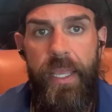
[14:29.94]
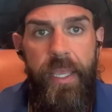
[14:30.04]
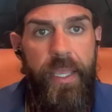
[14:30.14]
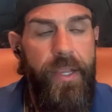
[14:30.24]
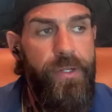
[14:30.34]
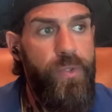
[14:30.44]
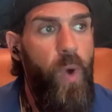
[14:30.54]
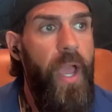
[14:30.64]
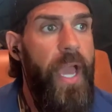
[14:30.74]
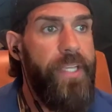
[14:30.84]
Here's
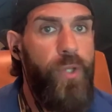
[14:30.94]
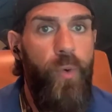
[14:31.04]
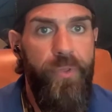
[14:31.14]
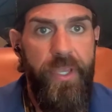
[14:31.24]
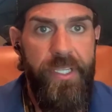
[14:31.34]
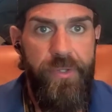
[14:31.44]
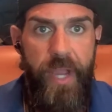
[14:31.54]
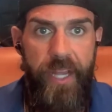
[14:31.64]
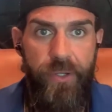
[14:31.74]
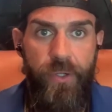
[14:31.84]
why I don't think it's
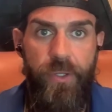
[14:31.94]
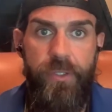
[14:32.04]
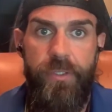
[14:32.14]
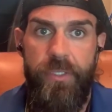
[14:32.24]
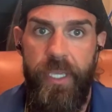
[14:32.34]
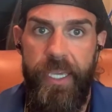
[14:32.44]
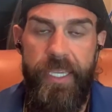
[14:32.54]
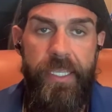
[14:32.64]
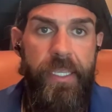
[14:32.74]
radical, okay?